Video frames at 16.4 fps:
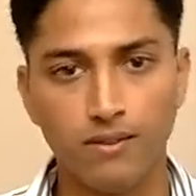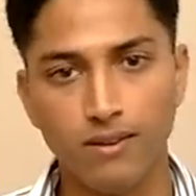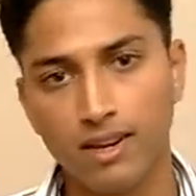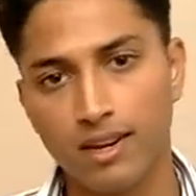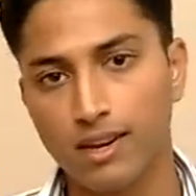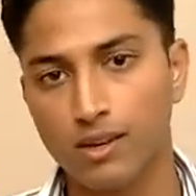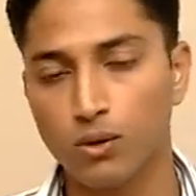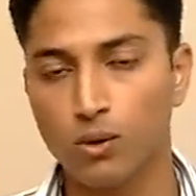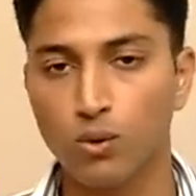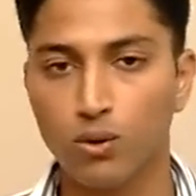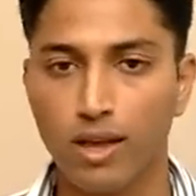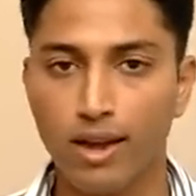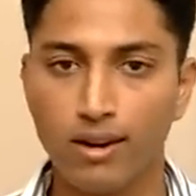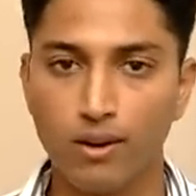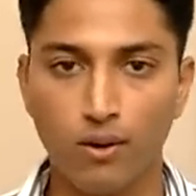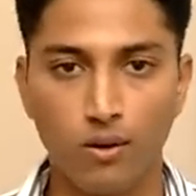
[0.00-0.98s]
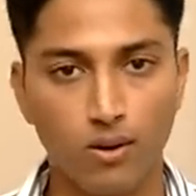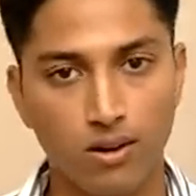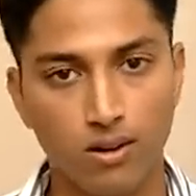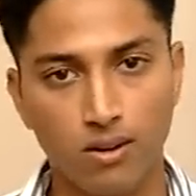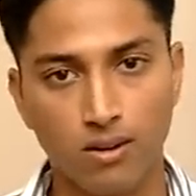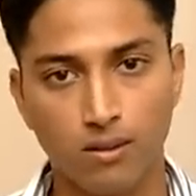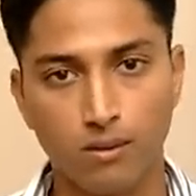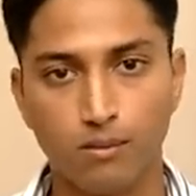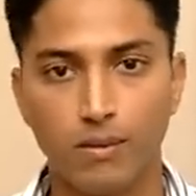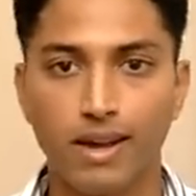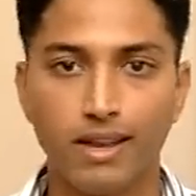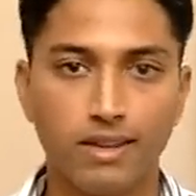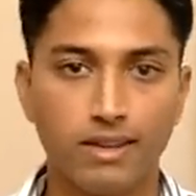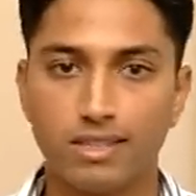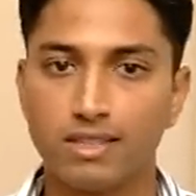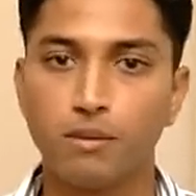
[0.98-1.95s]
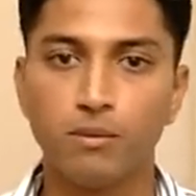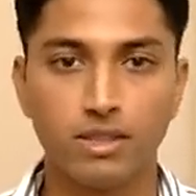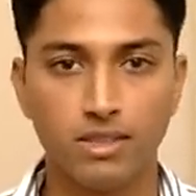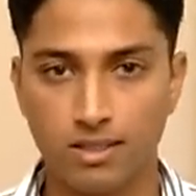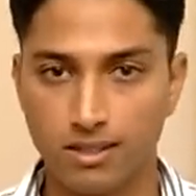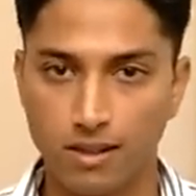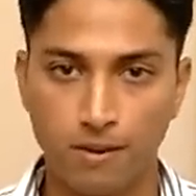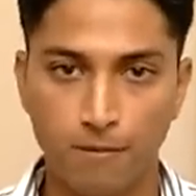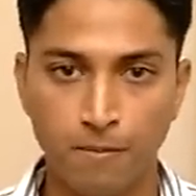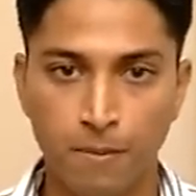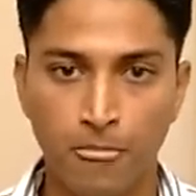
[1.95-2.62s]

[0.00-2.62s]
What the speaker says: You will get to know that on by December this year.